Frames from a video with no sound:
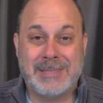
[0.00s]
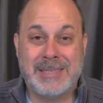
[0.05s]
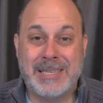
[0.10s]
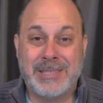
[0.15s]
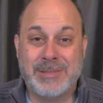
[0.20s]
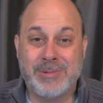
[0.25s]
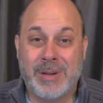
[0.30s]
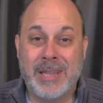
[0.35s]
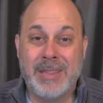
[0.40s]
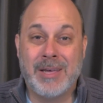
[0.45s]

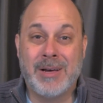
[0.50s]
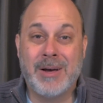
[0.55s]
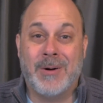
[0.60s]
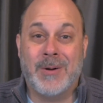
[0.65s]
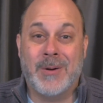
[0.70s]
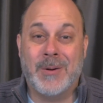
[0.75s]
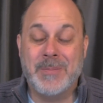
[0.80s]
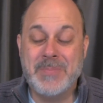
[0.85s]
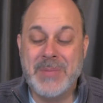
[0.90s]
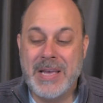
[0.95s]
That's really the
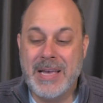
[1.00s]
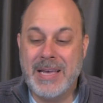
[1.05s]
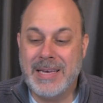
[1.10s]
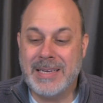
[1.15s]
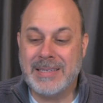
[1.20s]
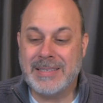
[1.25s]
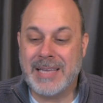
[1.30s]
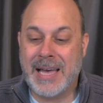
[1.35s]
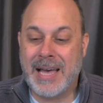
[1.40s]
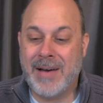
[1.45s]
goal,
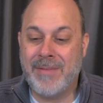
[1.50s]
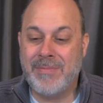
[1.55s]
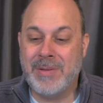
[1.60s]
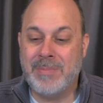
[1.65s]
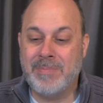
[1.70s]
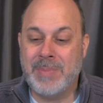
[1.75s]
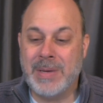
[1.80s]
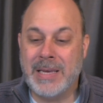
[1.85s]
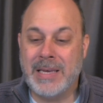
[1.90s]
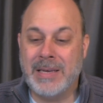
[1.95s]
is to have
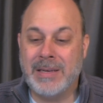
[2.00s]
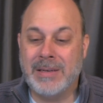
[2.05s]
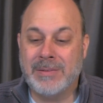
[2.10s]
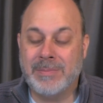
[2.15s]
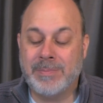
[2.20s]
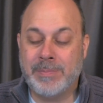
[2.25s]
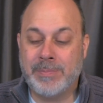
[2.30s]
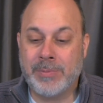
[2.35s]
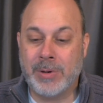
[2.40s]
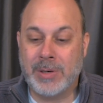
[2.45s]
them be
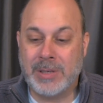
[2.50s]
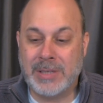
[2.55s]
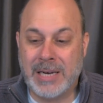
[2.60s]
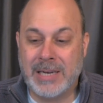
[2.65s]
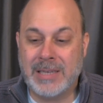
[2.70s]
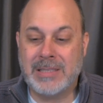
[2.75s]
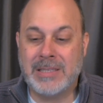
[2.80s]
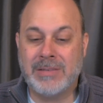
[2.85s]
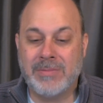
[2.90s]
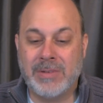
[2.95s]

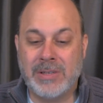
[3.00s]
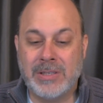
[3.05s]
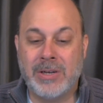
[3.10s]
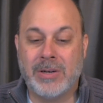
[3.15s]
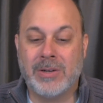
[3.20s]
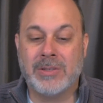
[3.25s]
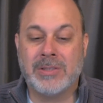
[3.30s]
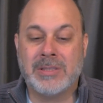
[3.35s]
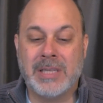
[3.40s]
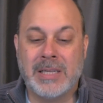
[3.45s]
productive
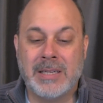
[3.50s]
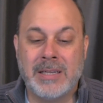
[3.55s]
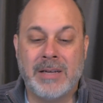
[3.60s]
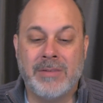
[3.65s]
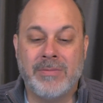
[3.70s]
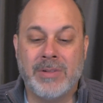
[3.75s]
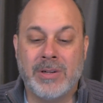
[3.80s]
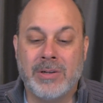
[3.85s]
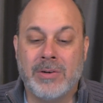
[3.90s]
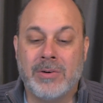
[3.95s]
adults that
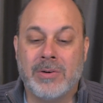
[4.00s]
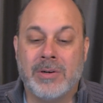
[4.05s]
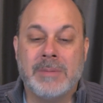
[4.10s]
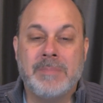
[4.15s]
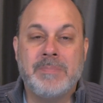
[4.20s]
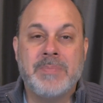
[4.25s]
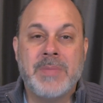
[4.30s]
love the Lord.